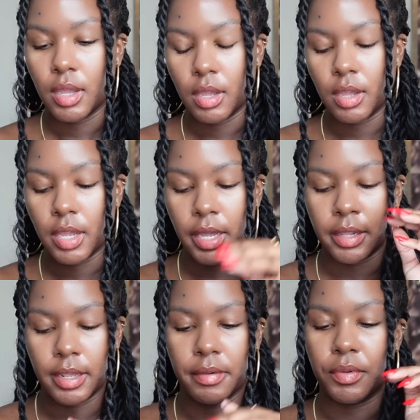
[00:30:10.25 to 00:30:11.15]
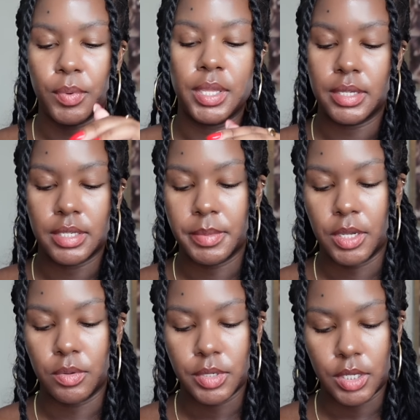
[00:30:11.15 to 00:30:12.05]
Ah, I love the way this
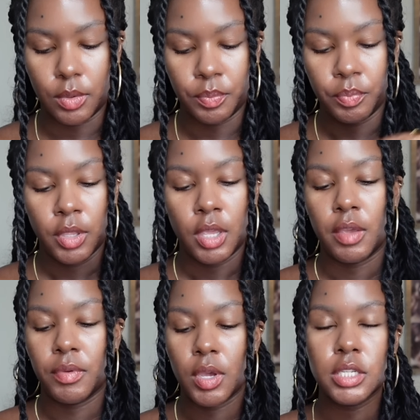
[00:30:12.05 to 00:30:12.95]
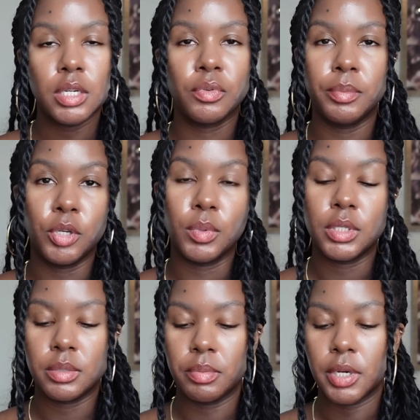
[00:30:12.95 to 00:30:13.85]
smells. So if you guys aren't familiar with
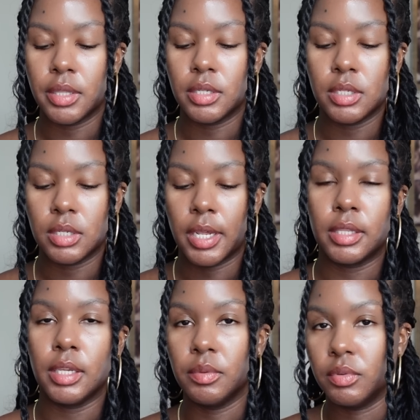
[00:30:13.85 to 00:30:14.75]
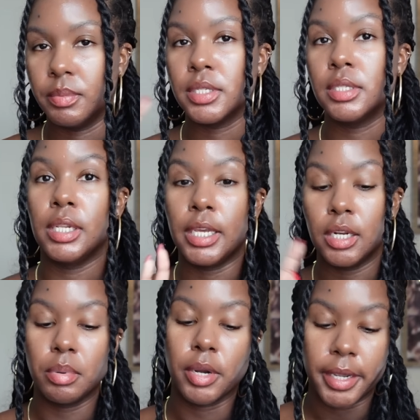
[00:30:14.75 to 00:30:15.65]
this brand, this is like the infamous
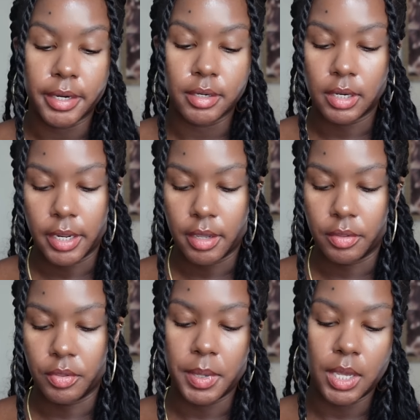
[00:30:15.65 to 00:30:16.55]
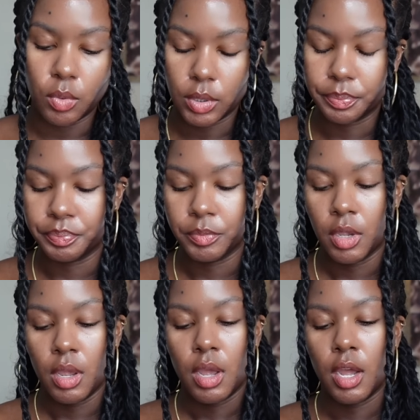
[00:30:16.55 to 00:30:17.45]
Delina brand, like the pink one.
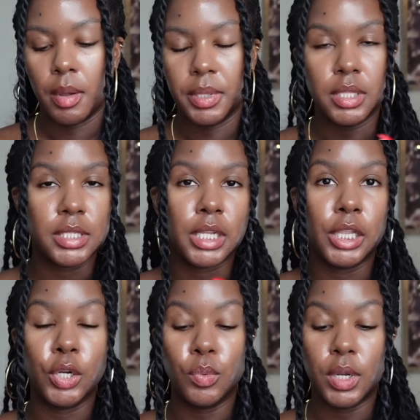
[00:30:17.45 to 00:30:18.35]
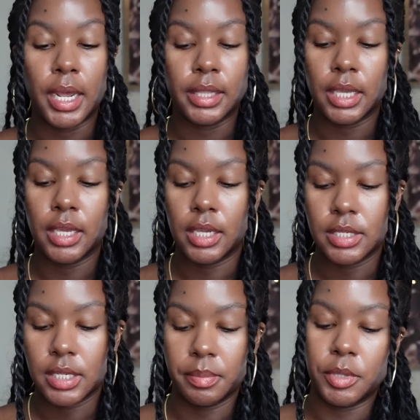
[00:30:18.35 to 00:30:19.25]
Um, but this clear one, I think,
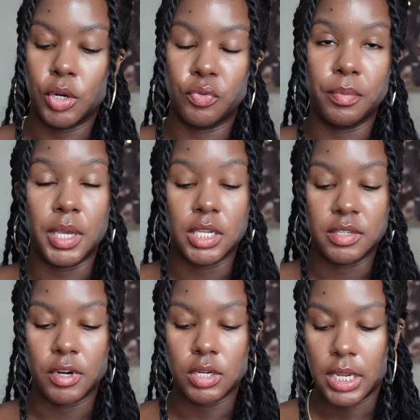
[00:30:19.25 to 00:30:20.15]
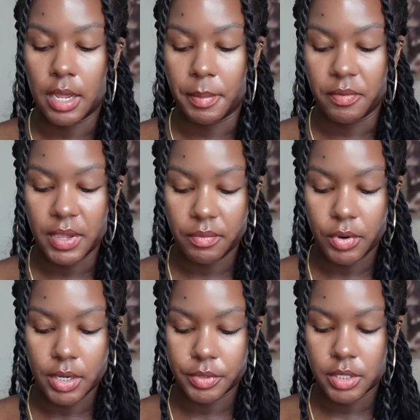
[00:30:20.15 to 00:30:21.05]
is up there for me as far as like my
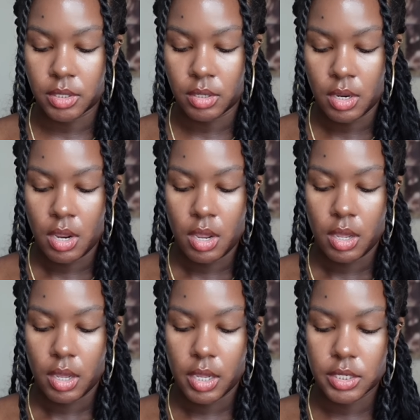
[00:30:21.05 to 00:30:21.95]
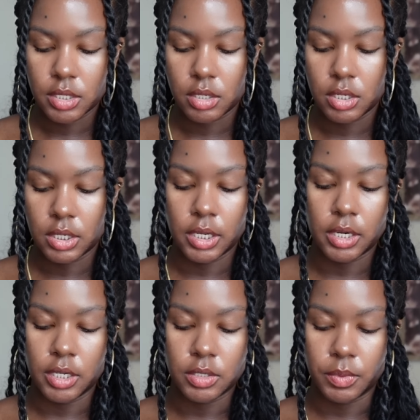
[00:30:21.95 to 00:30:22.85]
favorites. Because
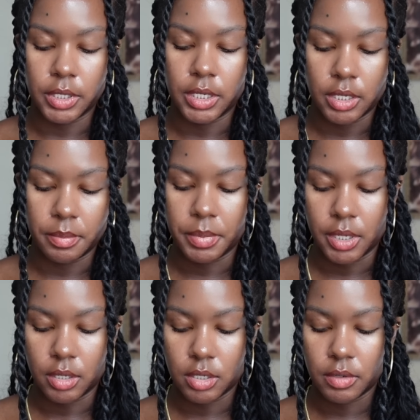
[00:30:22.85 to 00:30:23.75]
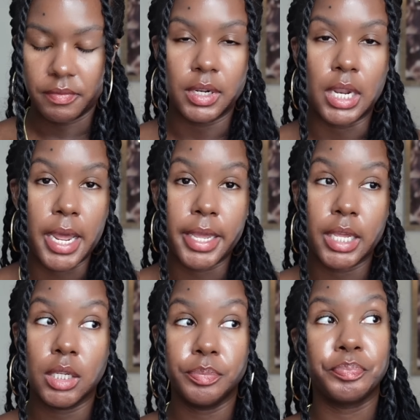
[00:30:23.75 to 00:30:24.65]
Delina is really good, but
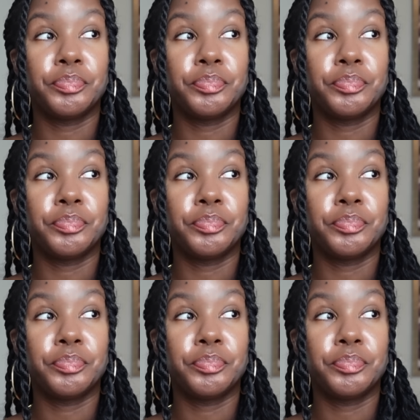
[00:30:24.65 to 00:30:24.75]
Valaya,